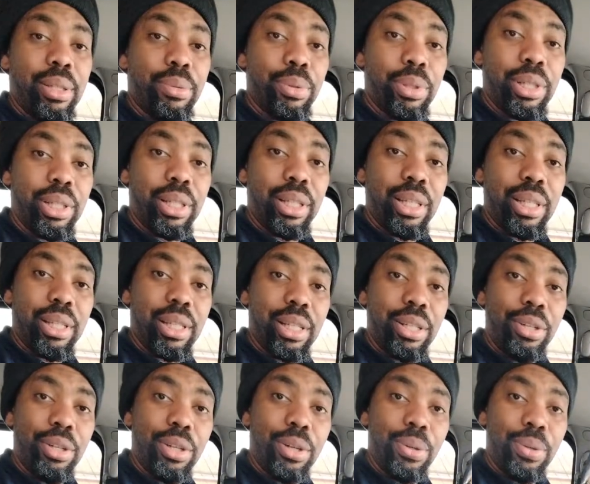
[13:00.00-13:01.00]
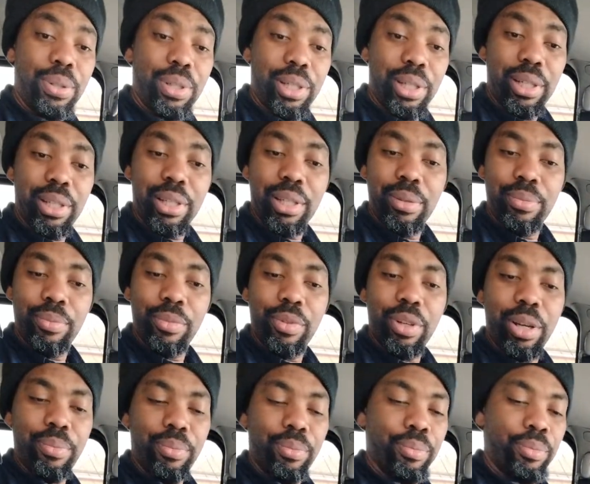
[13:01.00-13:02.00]
what she is, and you know who she is,
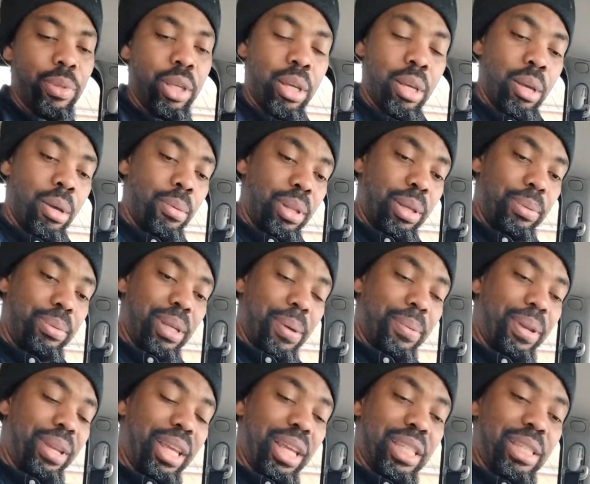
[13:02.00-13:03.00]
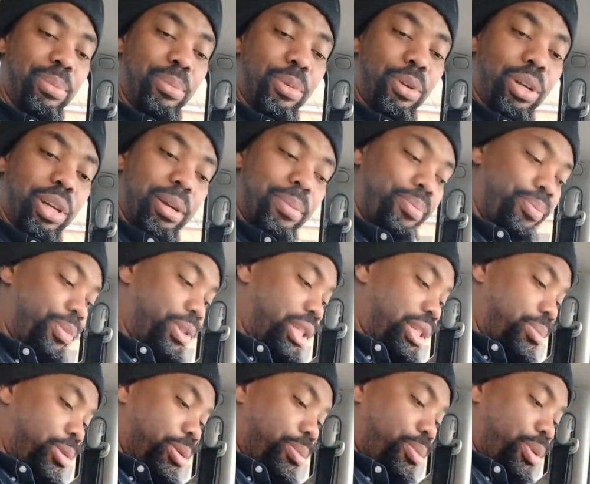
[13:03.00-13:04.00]
right? I'm gonna get some more
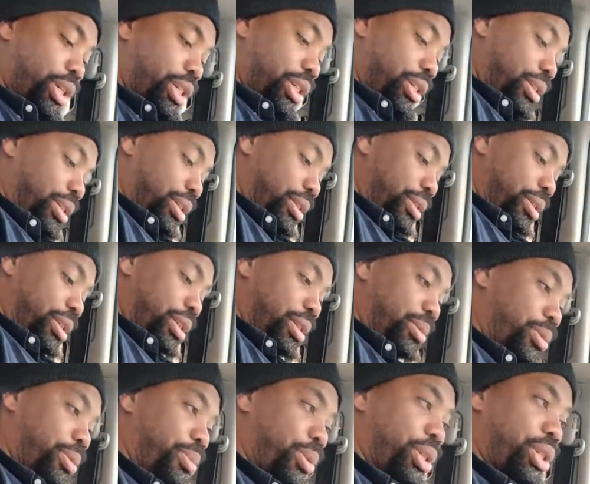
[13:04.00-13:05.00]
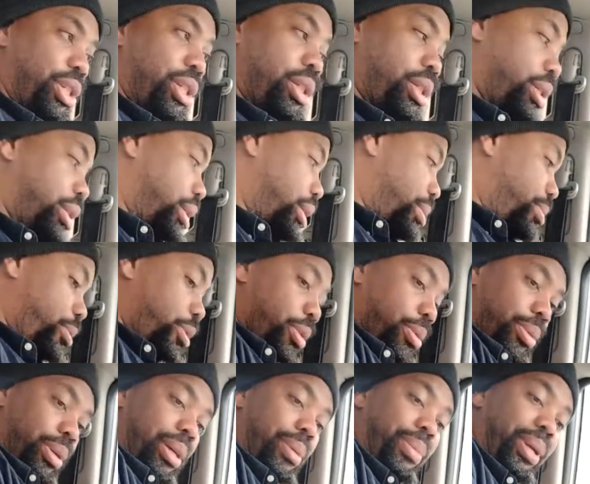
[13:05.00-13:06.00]
brushes, some
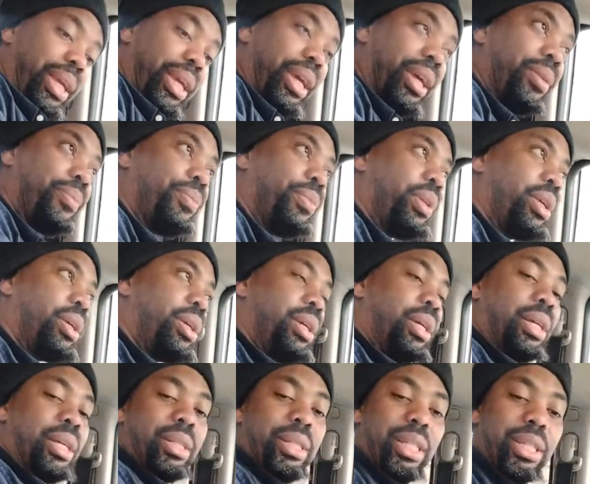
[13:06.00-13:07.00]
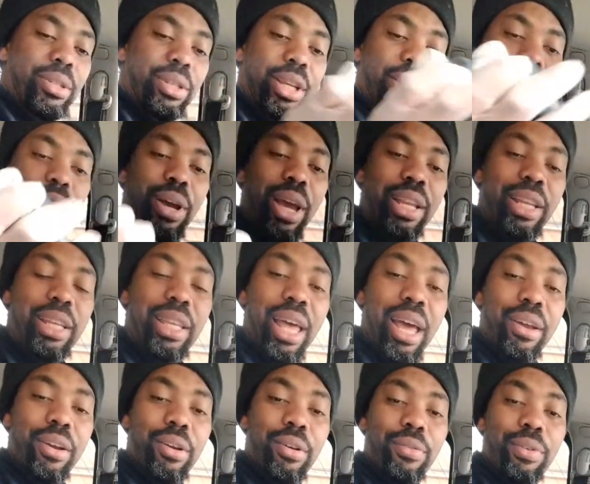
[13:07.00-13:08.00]
more ink. See, so there you go. I did
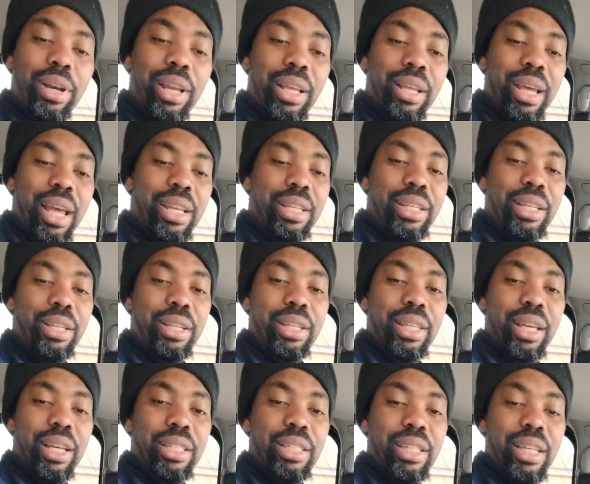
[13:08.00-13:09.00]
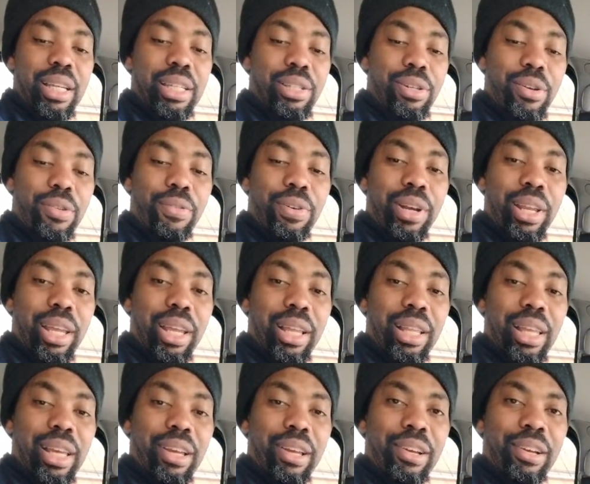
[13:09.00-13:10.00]
that already, and see, the thing is, it's already
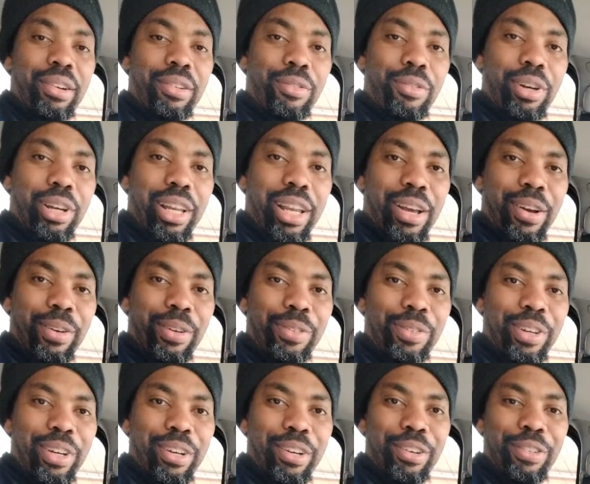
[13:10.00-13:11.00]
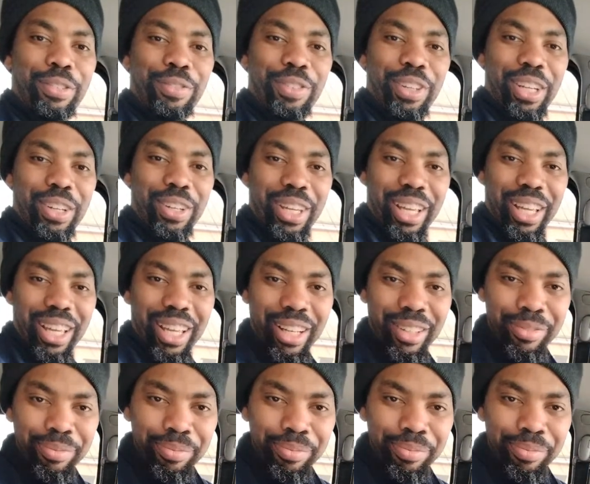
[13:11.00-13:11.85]
like running out of ink.